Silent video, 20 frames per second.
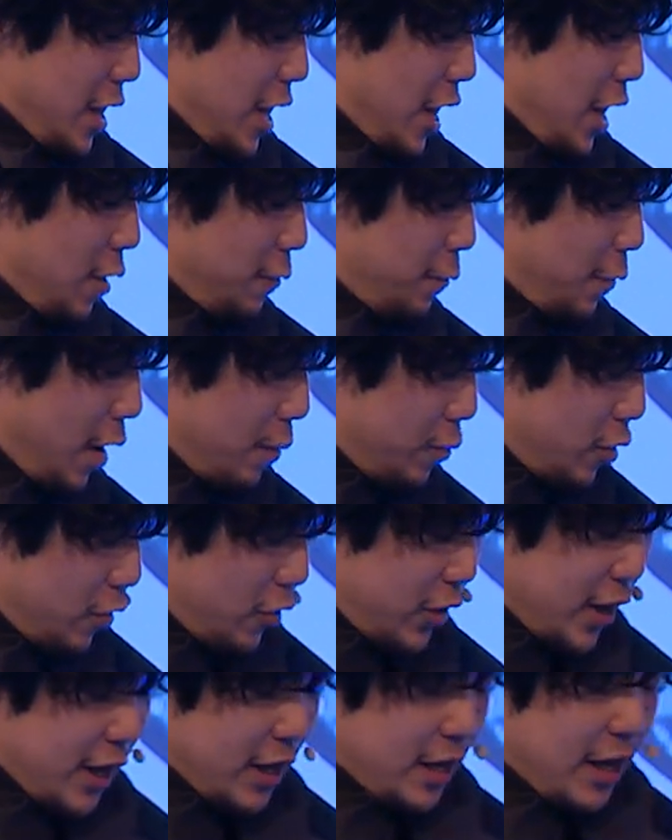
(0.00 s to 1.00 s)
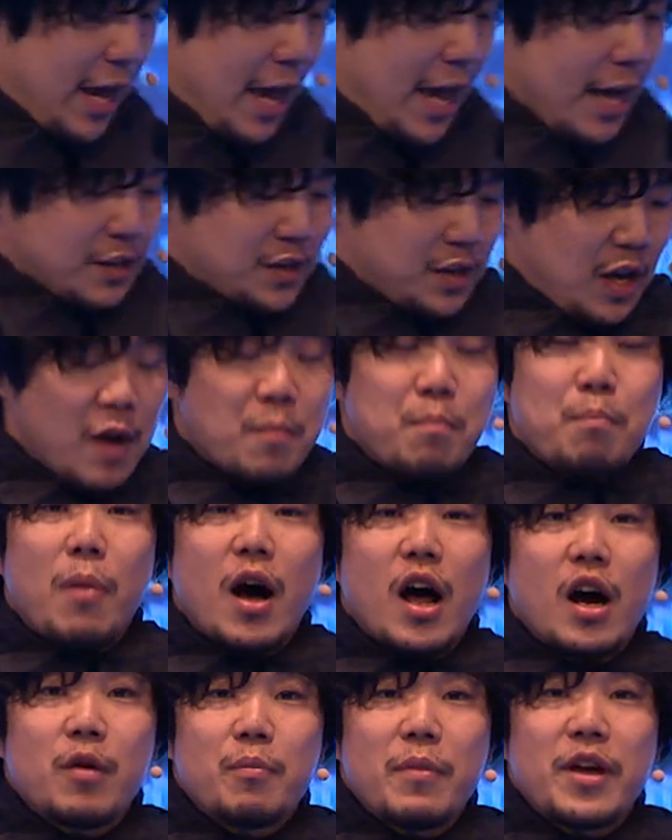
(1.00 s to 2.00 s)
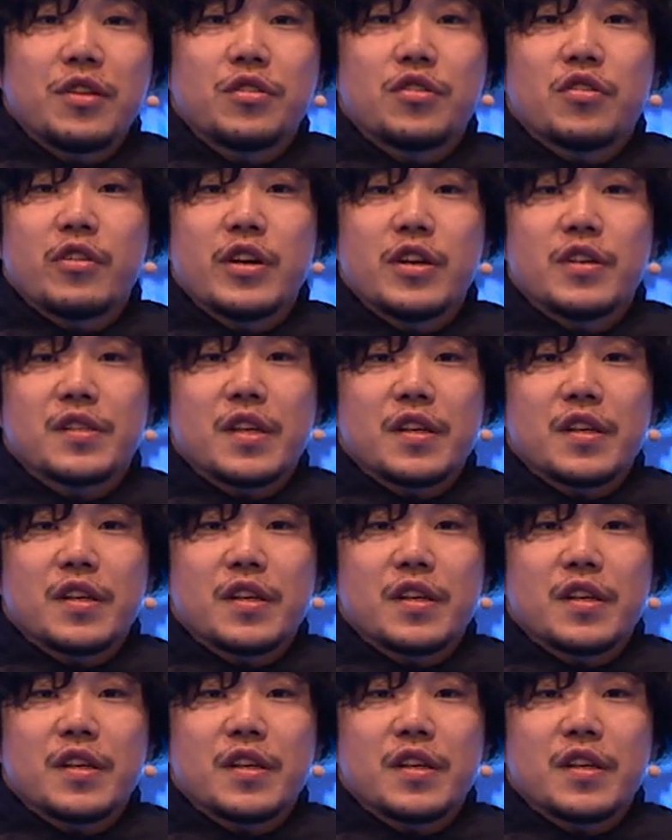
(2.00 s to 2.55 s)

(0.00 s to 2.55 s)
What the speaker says: Fabroin has environmentally